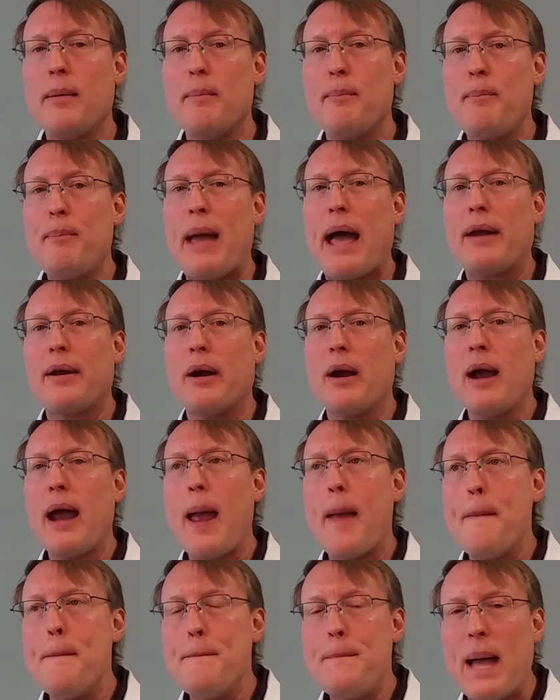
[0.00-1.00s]
better
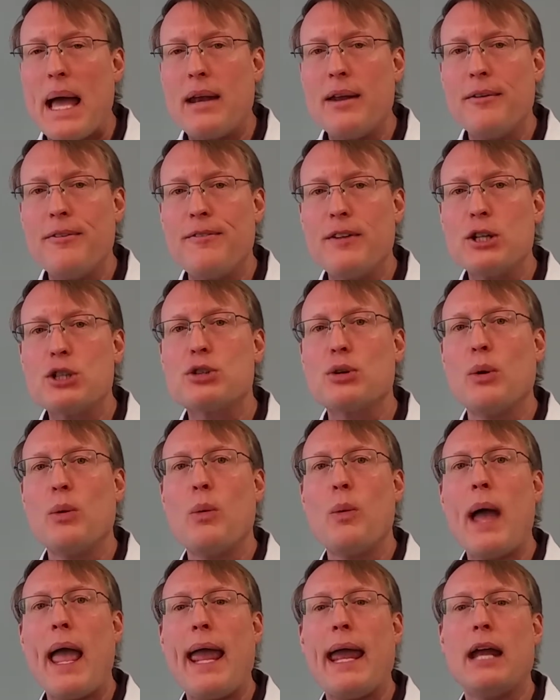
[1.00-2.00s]
and beneficial
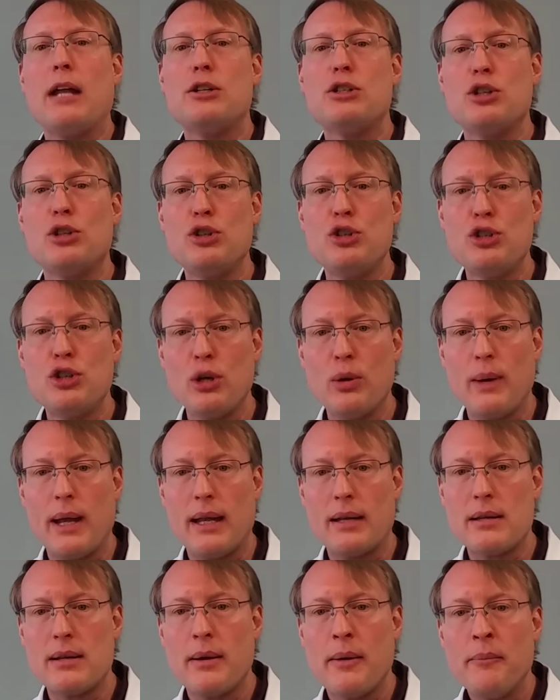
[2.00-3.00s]
way to do
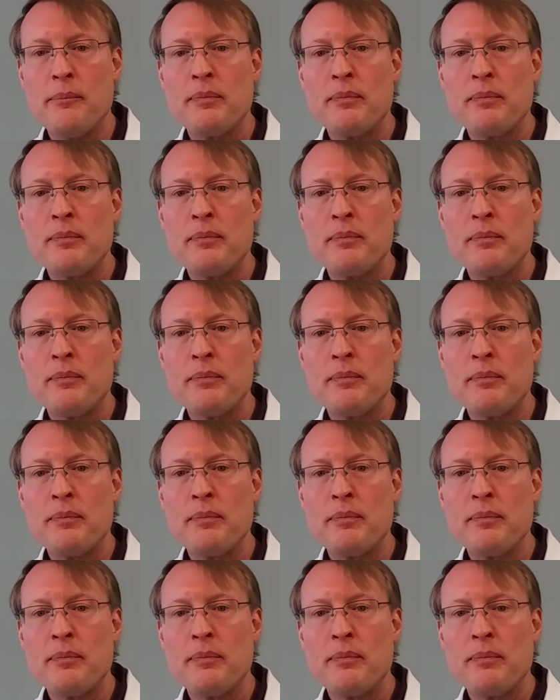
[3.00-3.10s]
it.